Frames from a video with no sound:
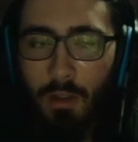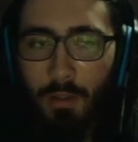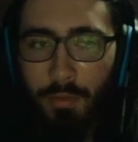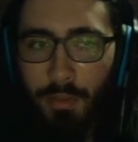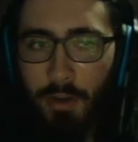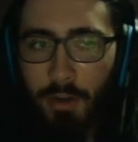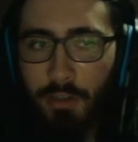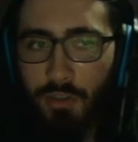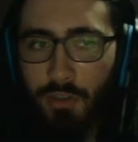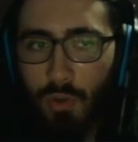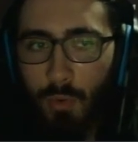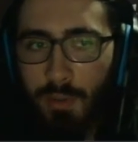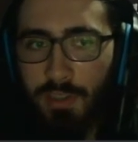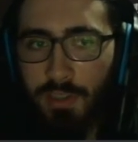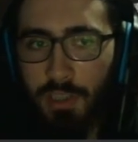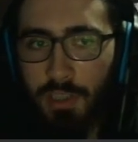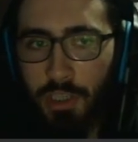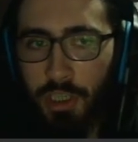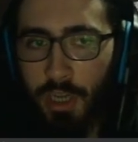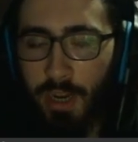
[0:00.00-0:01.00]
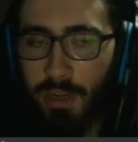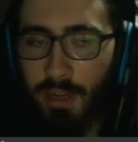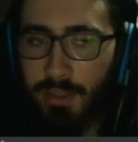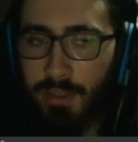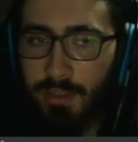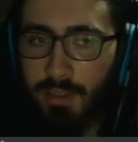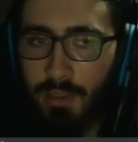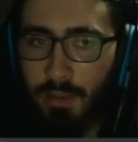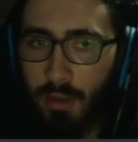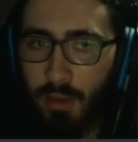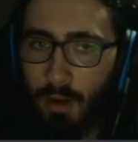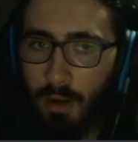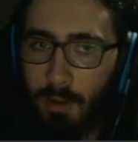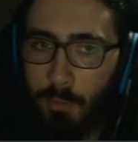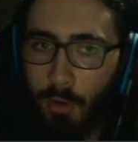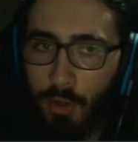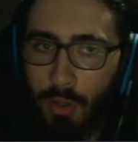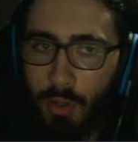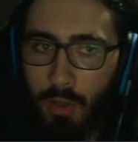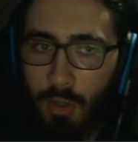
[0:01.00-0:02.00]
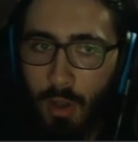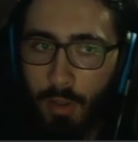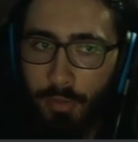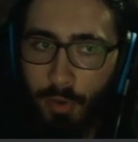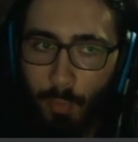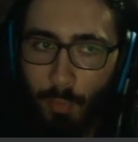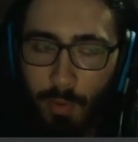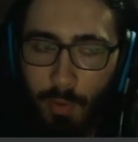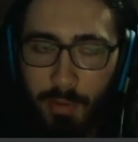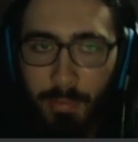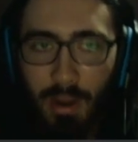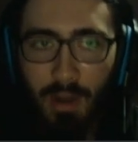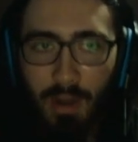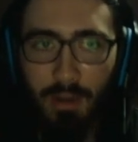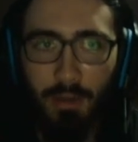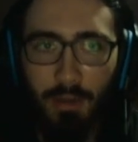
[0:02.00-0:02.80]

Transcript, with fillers: there's always a chance that they're able to claw their way back